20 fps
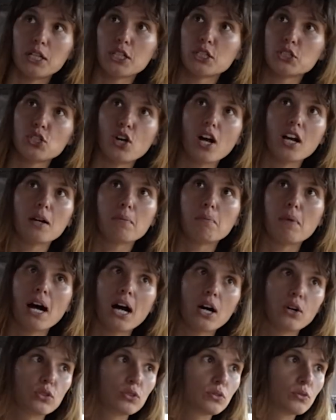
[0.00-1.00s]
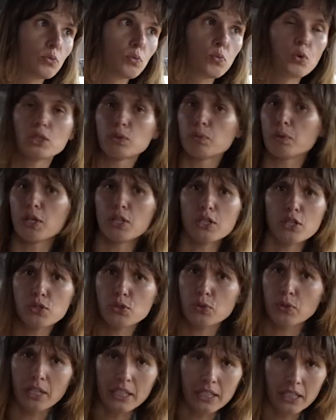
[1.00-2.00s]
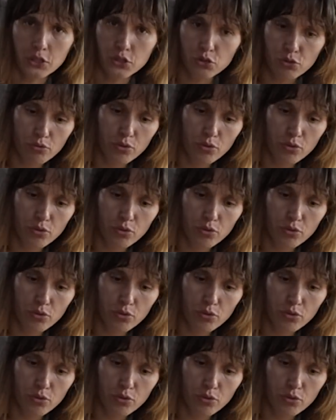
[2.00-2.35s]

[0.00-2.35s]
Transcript: gonna talk about what we're gonna do in each